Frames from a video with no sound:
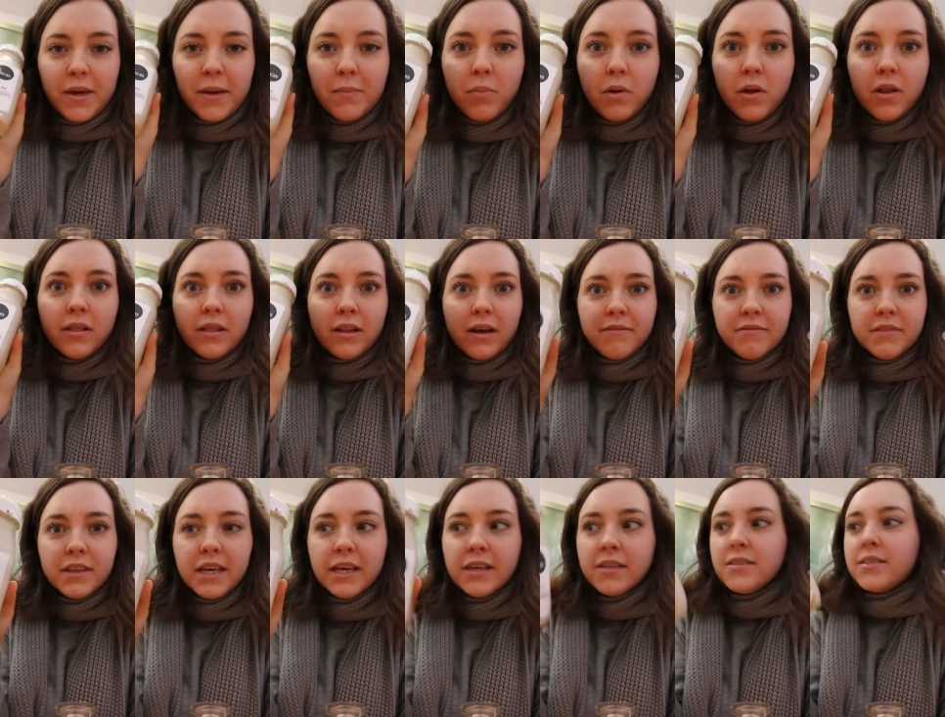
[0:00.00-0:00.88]
People
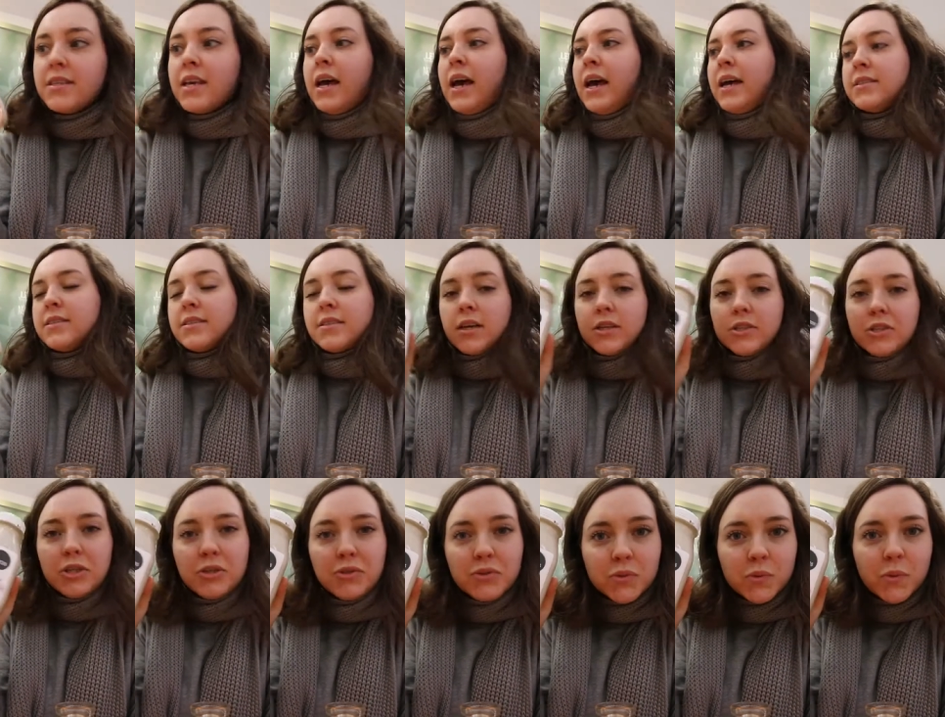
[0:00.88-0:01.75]
love these. It's
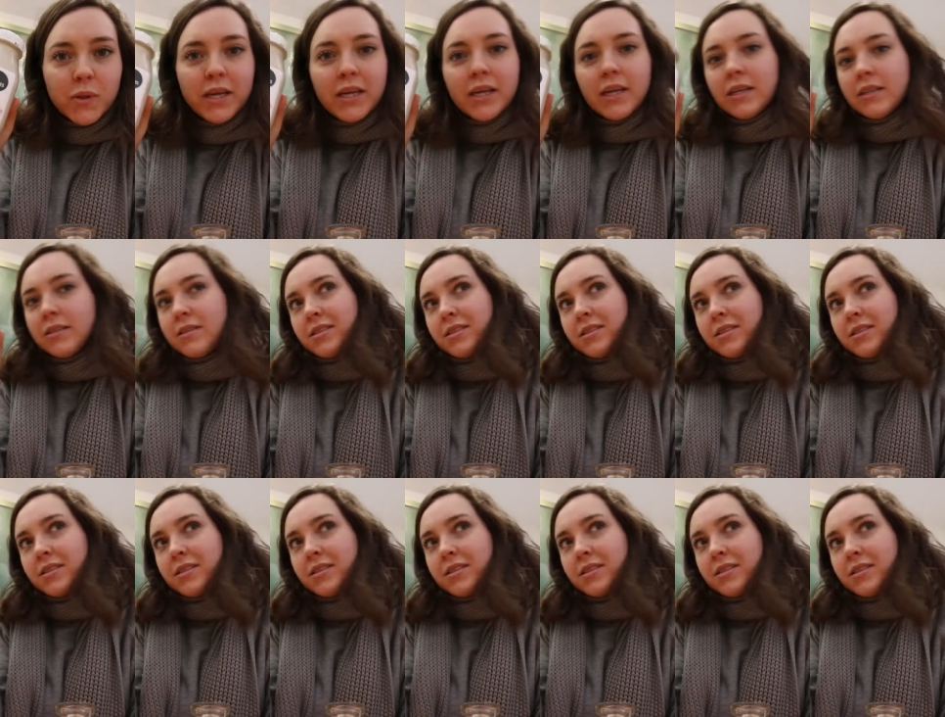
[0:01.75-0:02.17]
not too sweet.